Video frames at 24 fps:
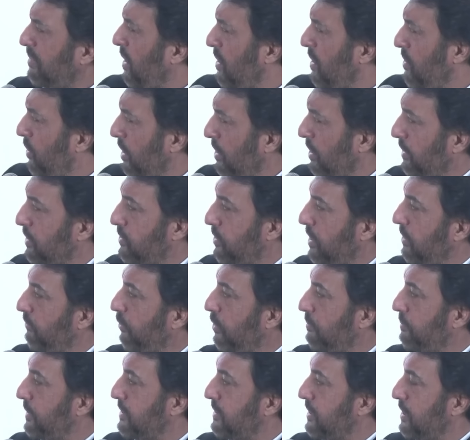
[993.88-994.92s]
whatever, 3,
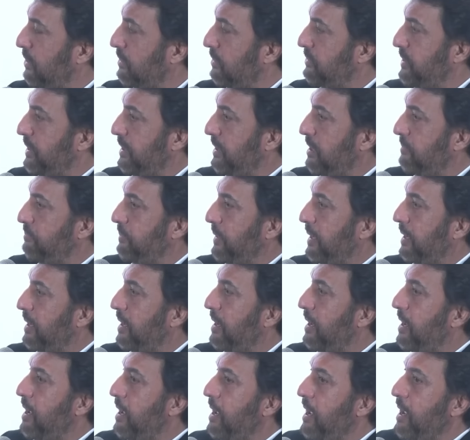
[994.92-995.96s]
4% of GDP. Yeah.
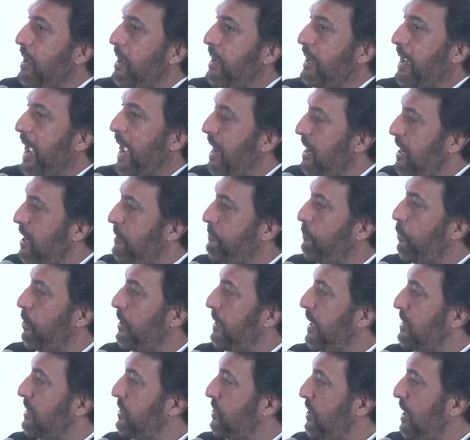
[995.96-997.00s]
Can it
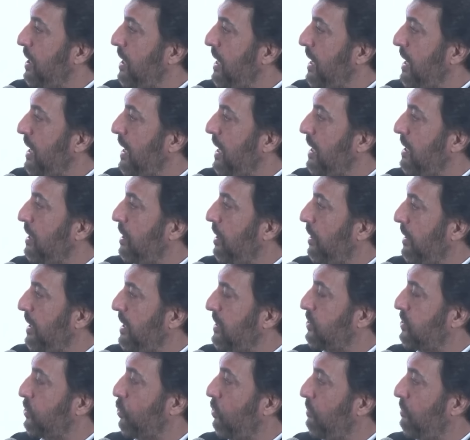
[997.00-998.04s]
potentially
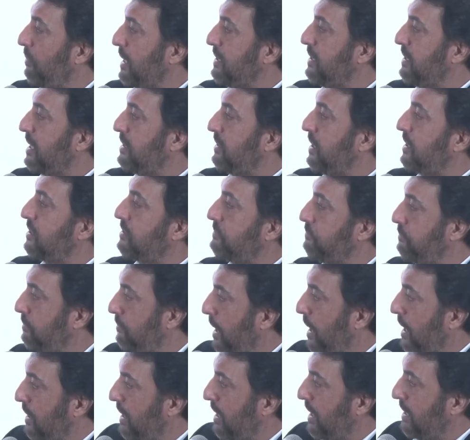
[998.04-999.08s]
increase so much that this
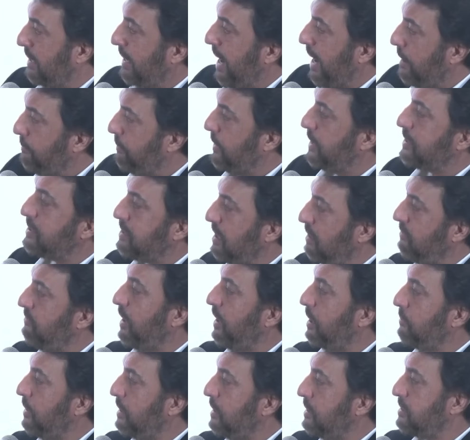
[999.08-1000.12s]
market cap itself
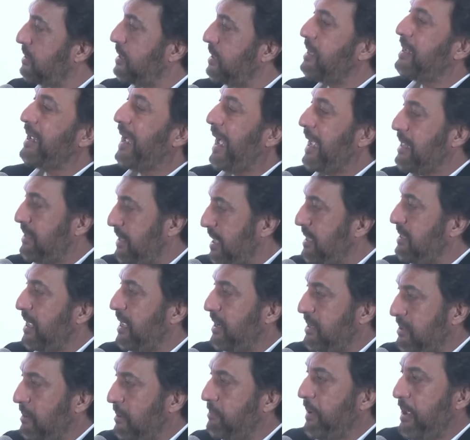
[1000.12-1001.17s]
doubles? I think there
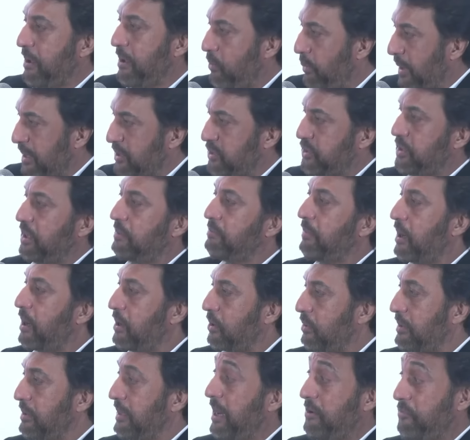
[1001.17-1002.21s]
is a big question
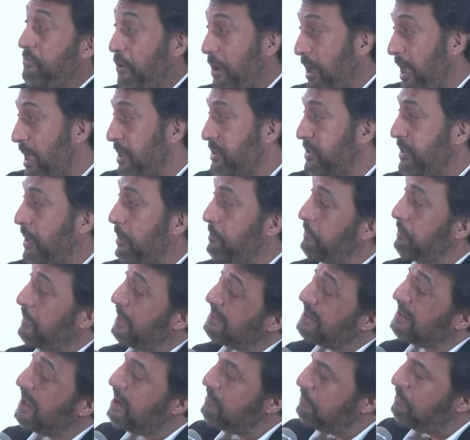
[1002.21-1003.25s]
mark on that for large companies,
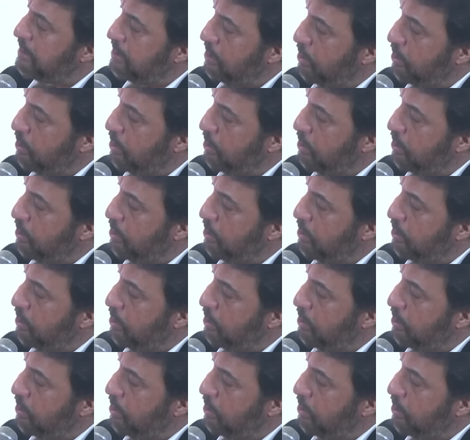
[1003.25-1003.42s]
but